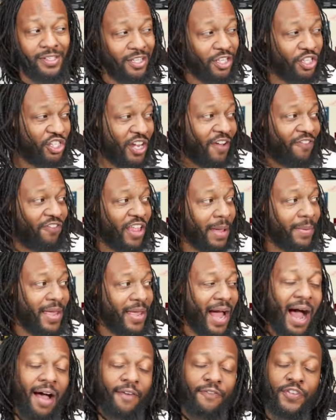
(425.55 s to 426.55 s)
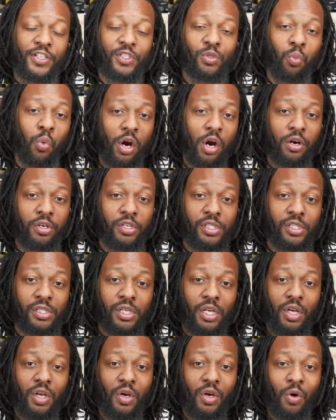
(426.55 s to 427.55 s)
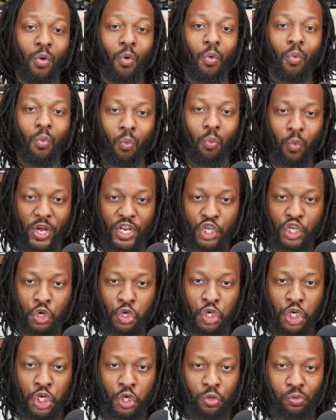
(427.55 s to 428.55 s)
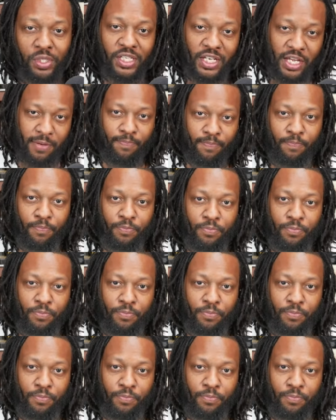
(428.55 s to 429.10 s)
So the Jeff Lebby offense works when you use it.